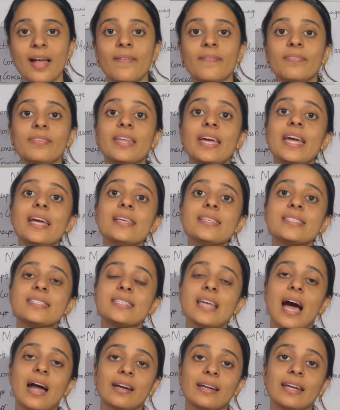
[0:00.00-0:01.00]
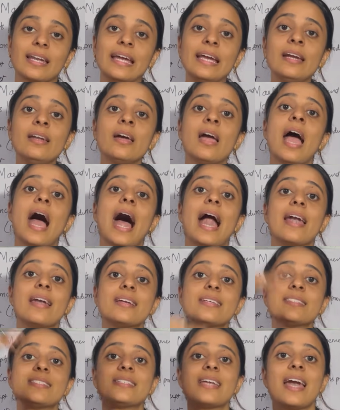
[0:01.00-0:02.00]
they started
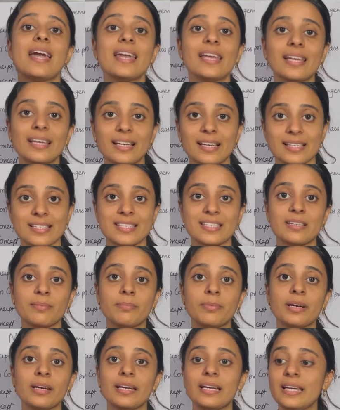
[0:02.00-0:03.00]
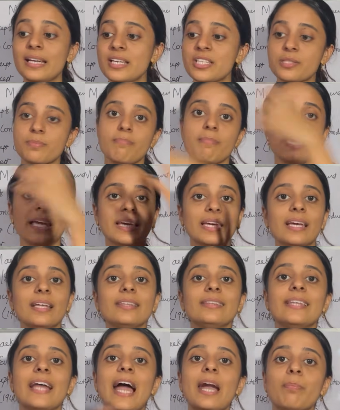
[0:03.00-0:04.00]
understanding customer needs,
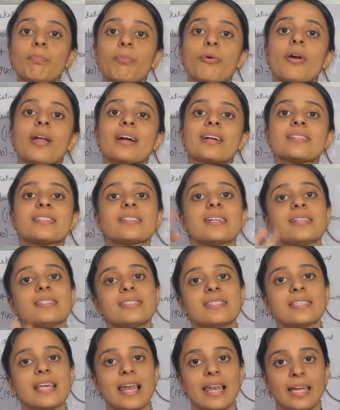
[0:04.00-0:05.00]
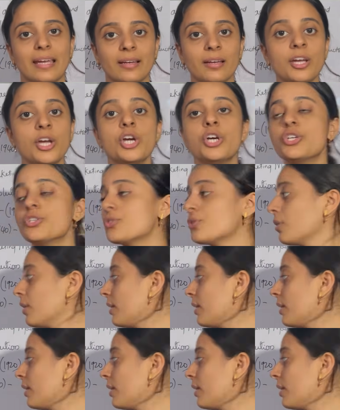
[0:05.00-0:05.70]
making that products and selling. So